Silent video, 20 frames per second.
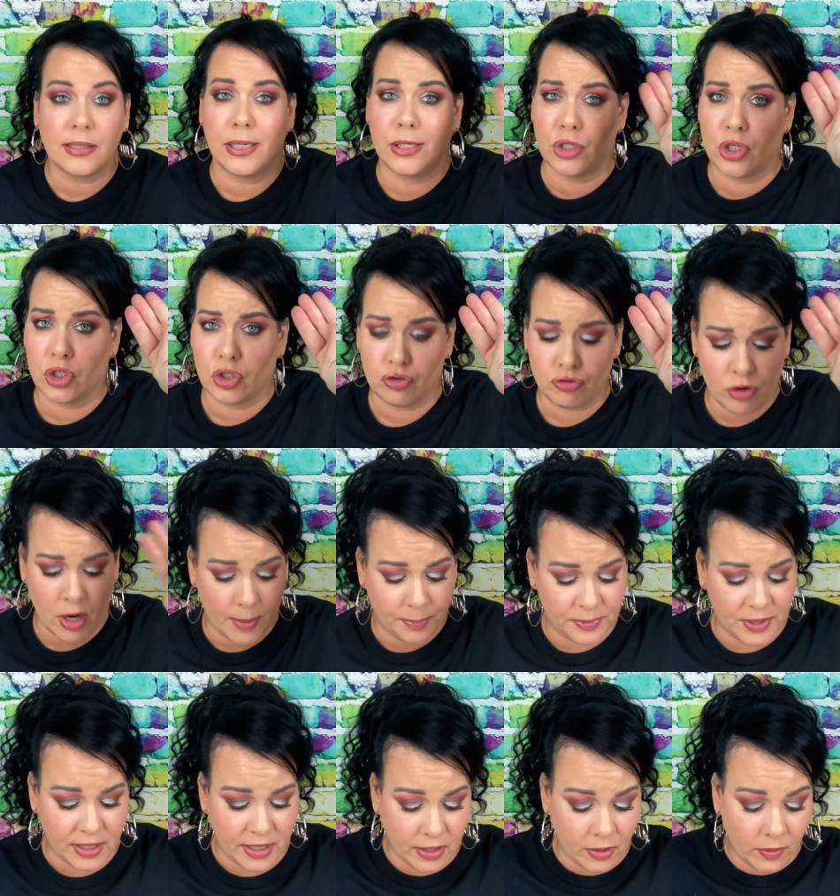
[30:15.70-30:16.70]
I just
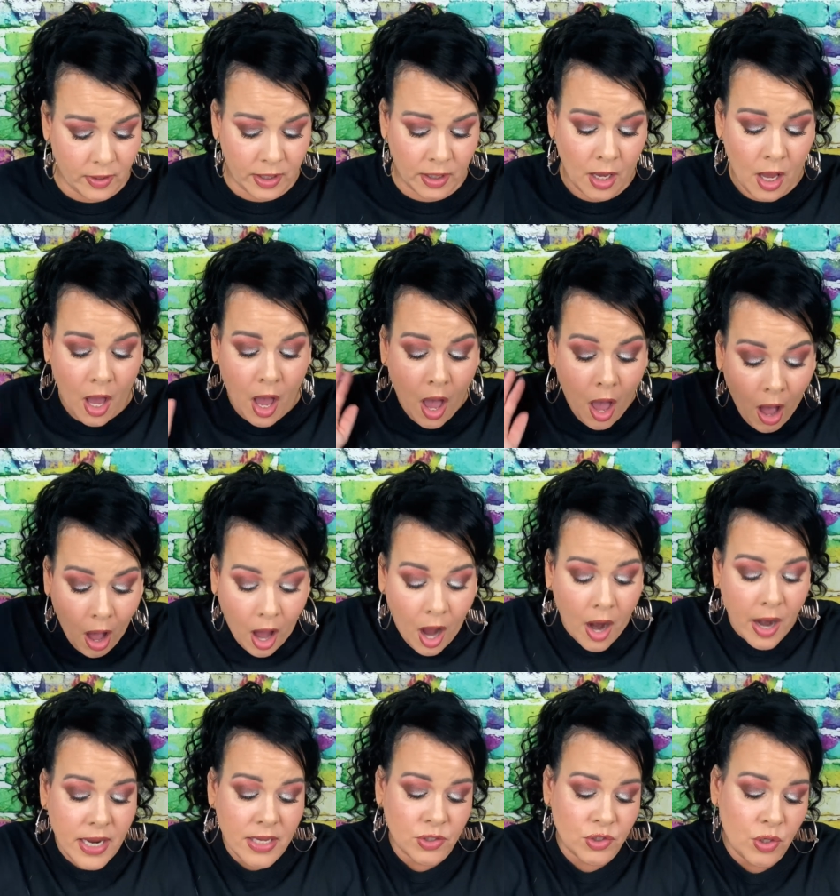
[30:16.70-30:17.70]
dropped the earring. All
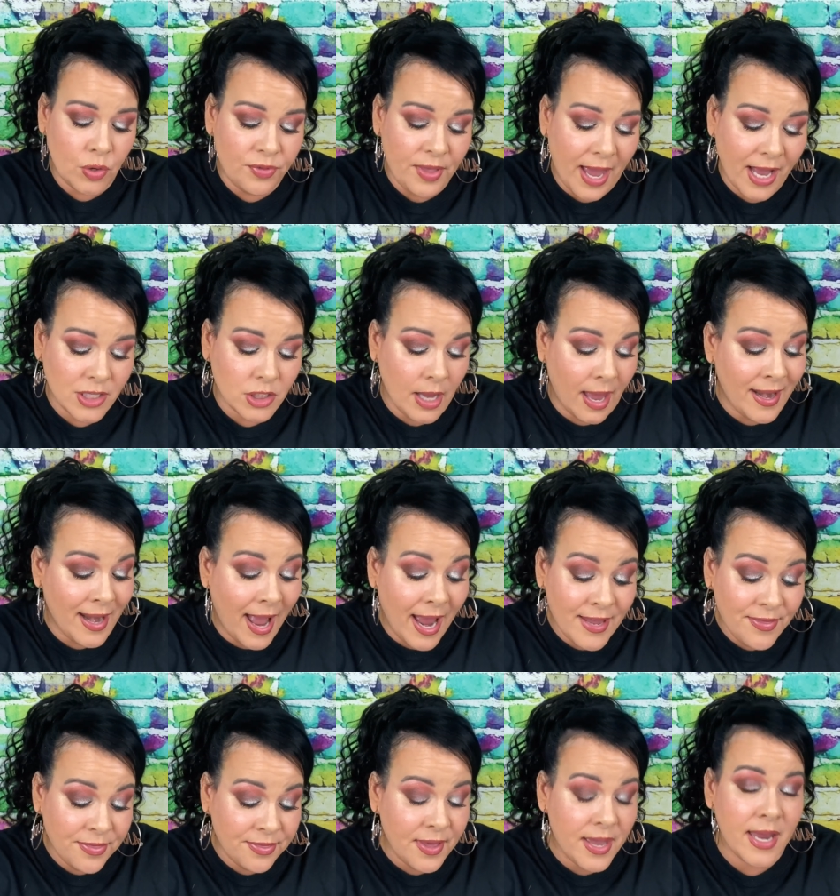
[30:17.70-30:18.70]
right, so that, and I
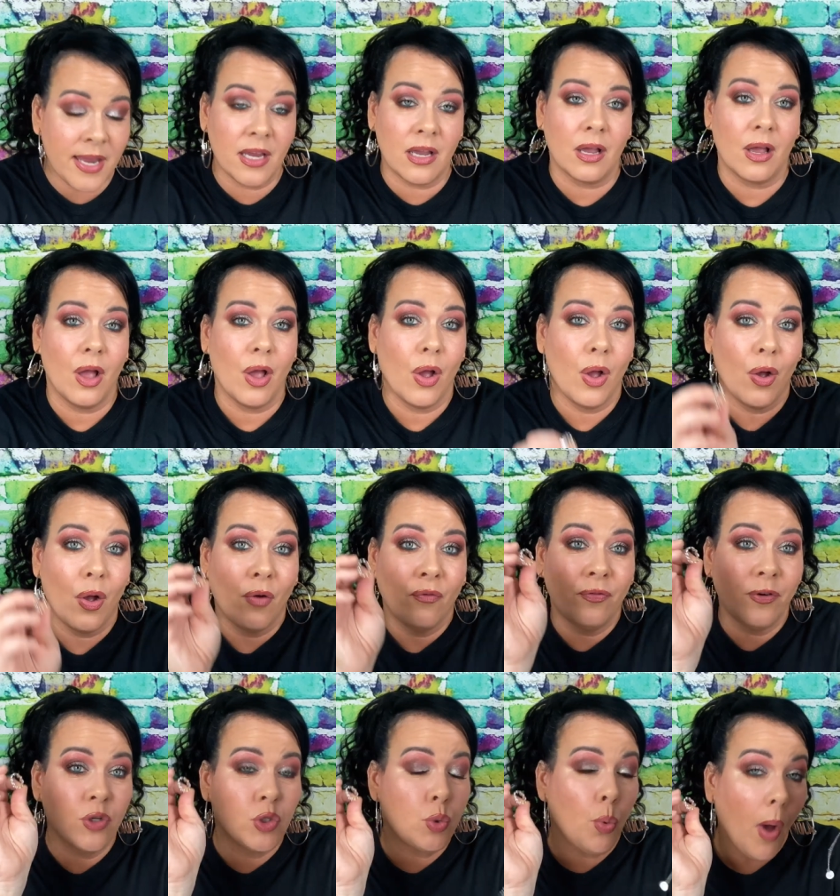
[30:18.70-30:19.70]
think
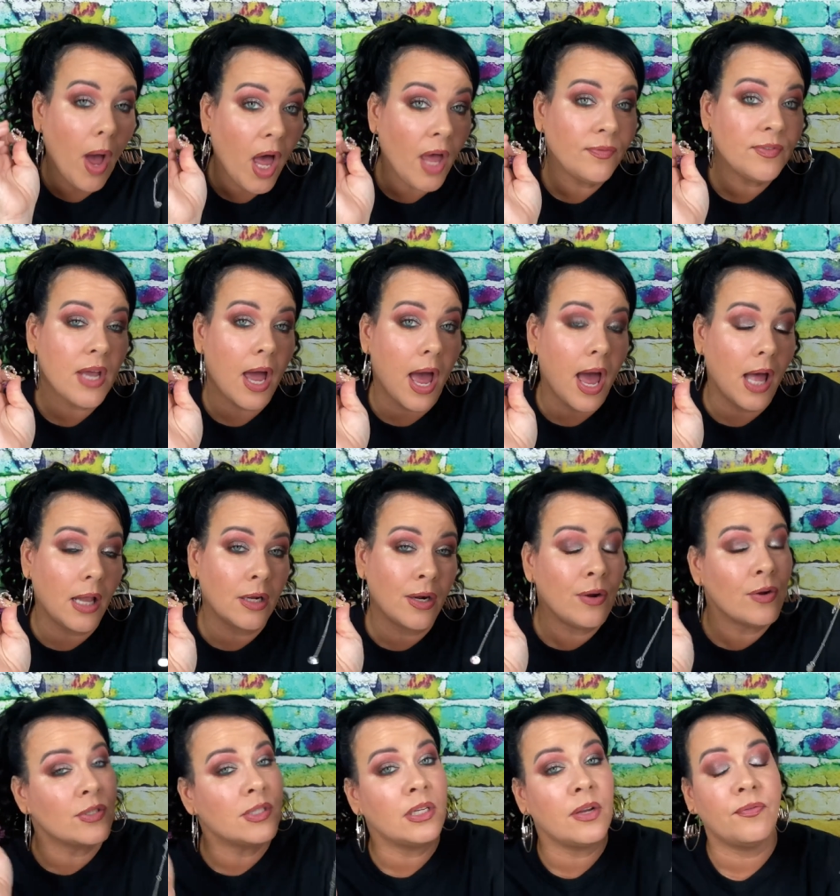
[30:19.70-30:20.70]
for
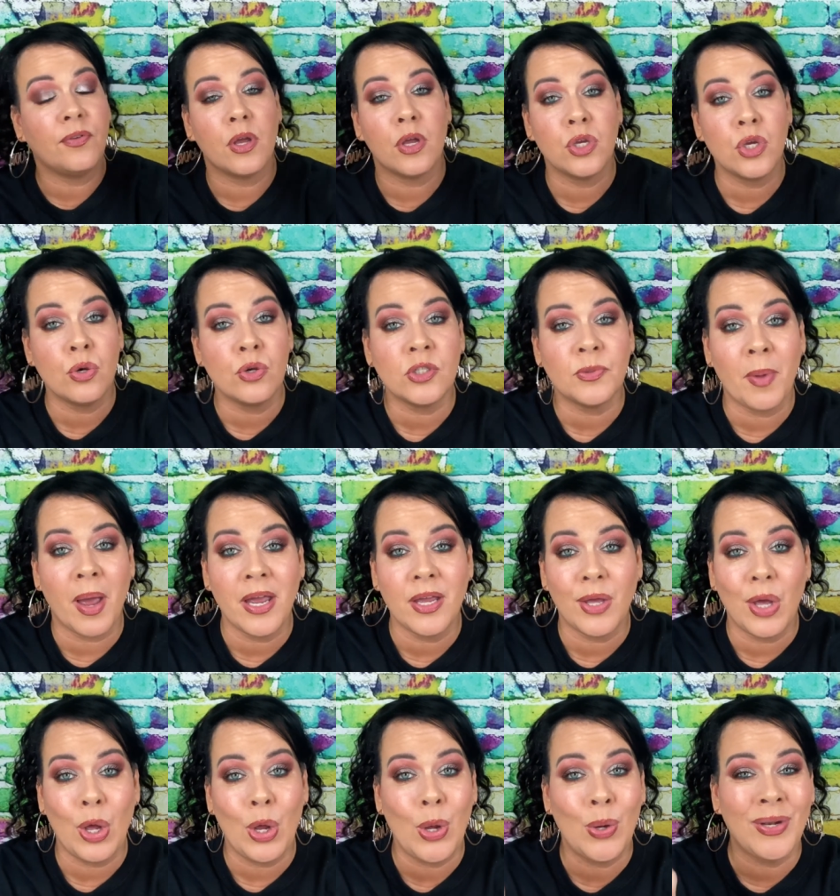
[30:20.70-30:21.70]
$12, and if you use my
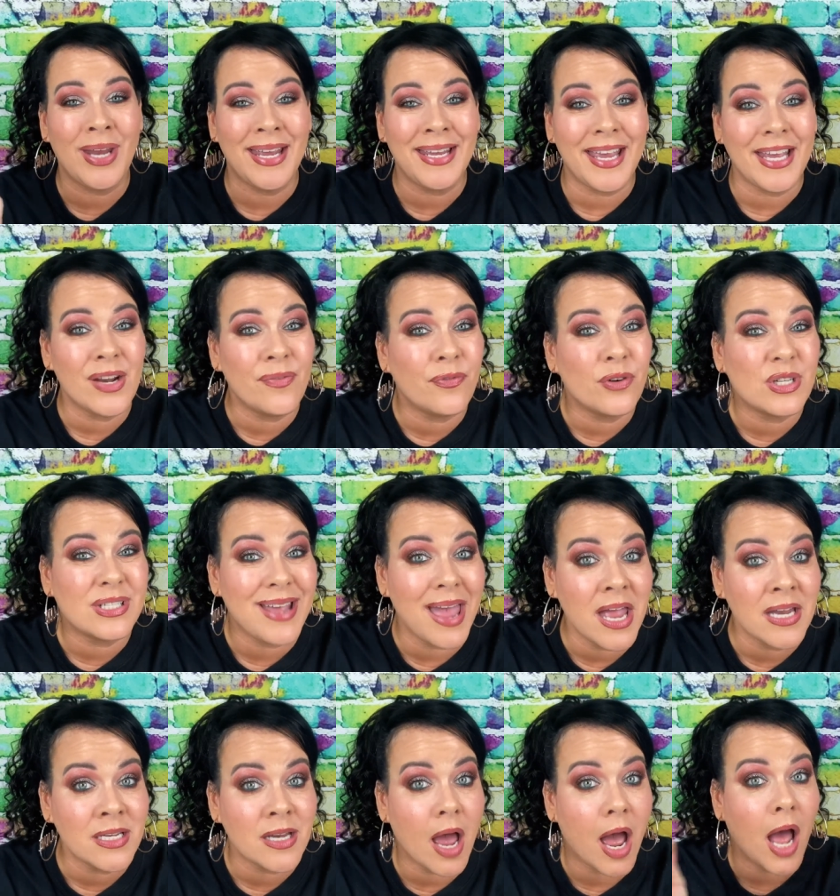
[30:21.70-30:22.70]
code and get it for
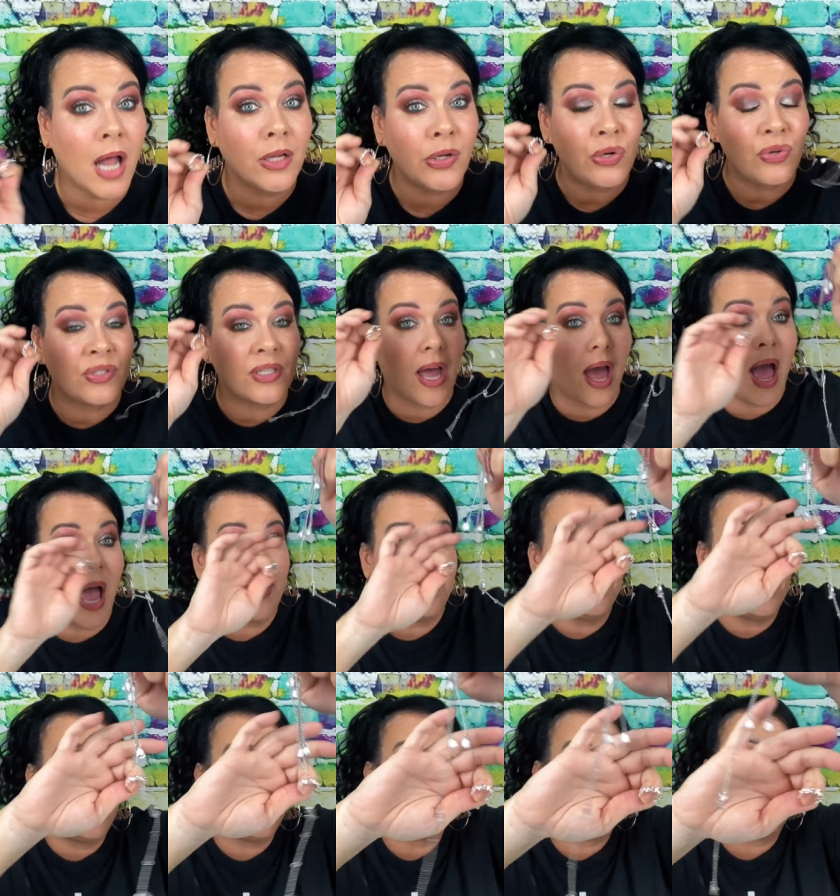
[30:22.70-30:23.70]
$10, I
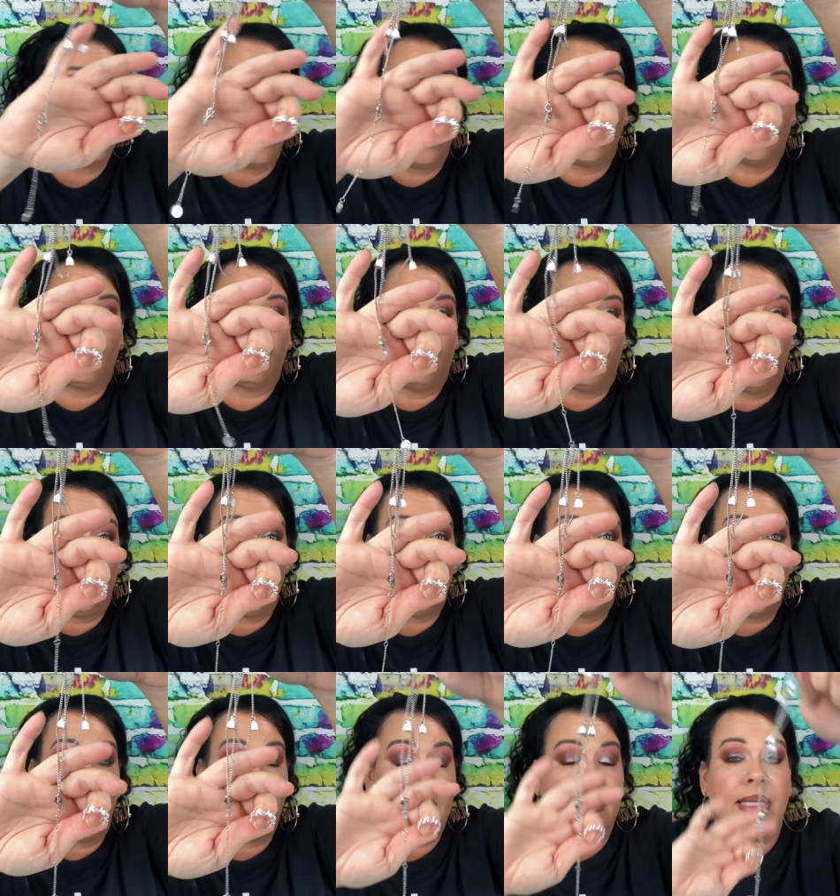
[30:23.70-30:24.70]
think it's, it's really
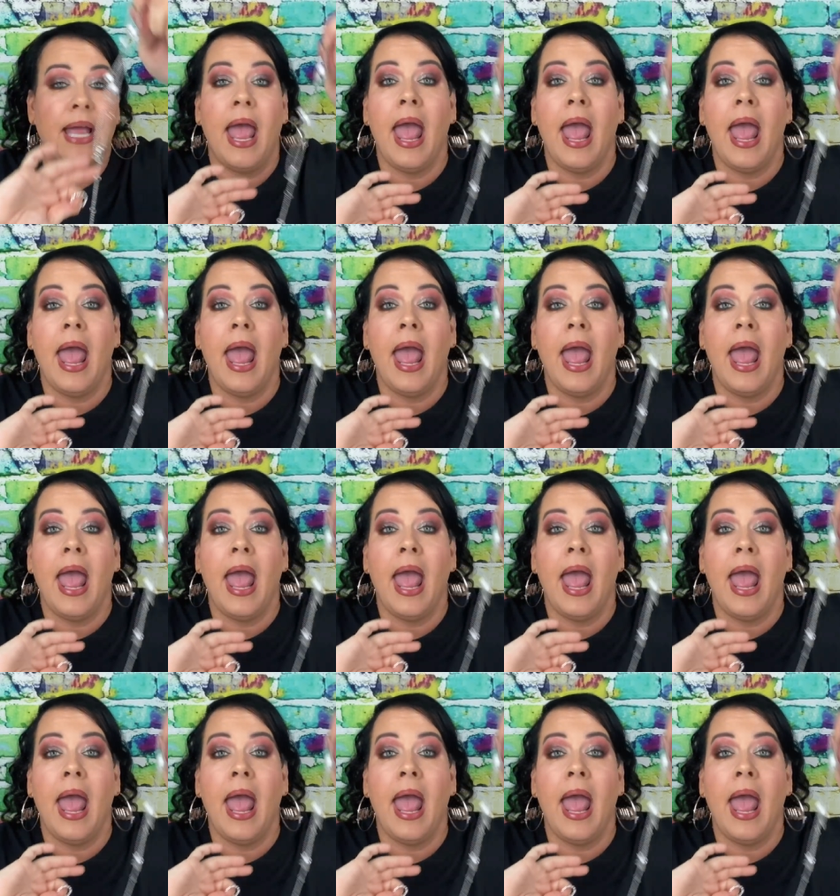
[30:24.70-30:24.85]
nice.